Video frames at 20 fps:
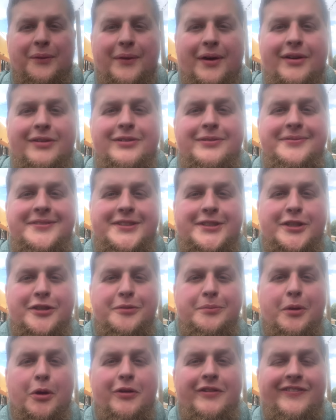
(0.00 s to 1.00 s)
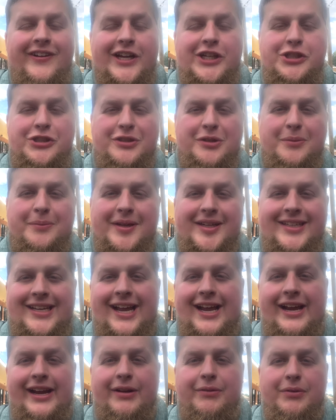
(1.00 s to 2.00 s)
Welcome to Motivational
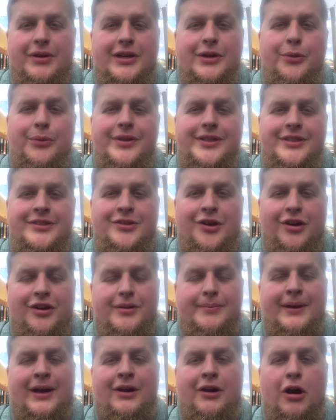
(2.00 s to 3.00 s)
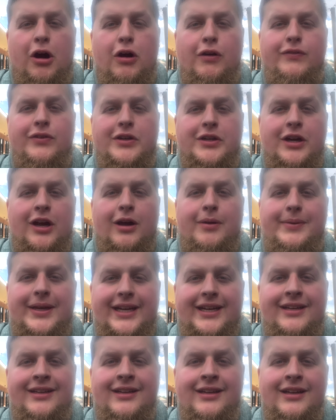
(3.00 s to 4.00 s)
Monday. We're going to talk about
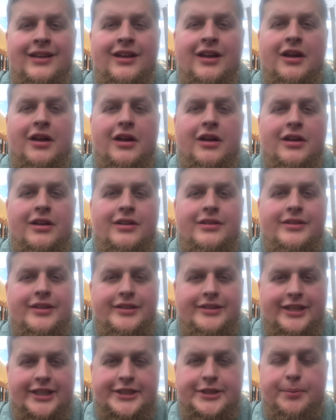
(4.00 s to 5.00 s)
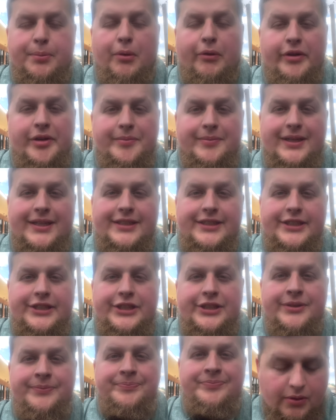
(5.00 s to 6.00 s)
overcoming the disappointments.
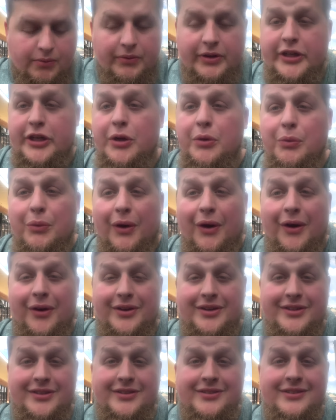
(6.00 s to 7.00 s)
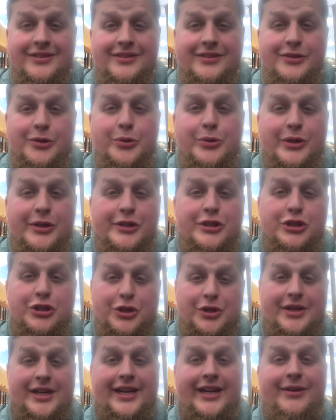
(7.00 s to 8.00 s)
When you walk through your
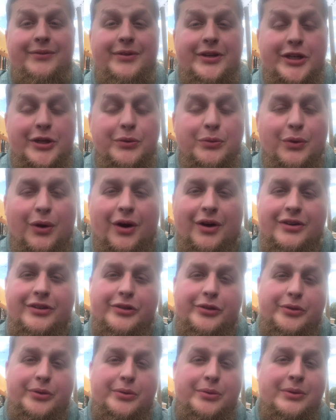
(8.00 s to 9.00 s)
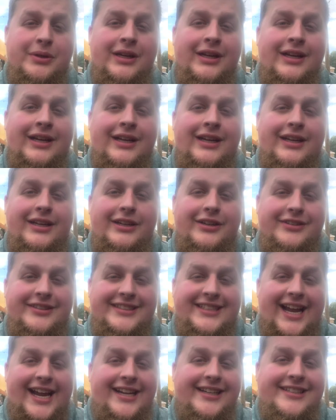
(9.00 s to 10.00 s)
journey, when you walk through your
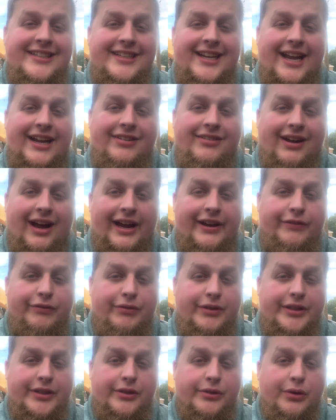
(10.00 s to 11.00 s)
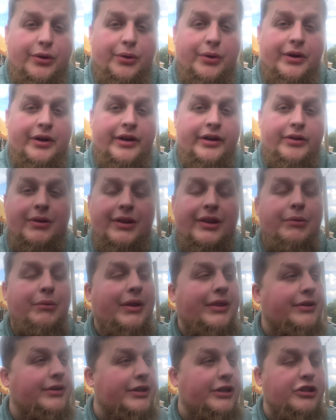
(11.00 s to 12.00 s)
day-to-day life with the Lord,
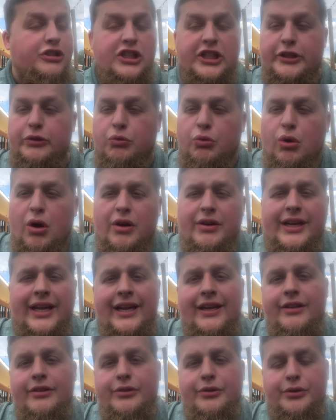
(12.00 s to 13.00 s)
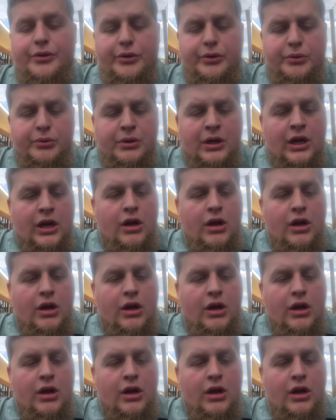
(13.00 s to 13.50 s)
whether you're just walking through